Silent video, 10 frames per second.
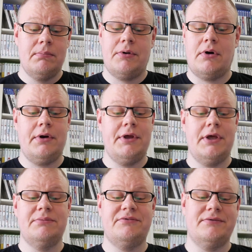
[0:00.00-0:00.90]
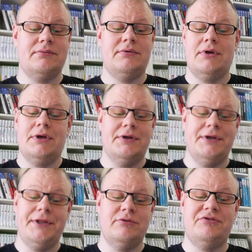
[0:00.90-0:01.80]
party games and
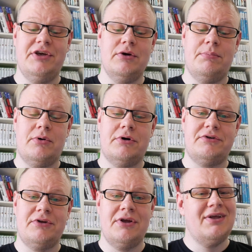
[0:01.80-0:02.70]
Neo Geo ports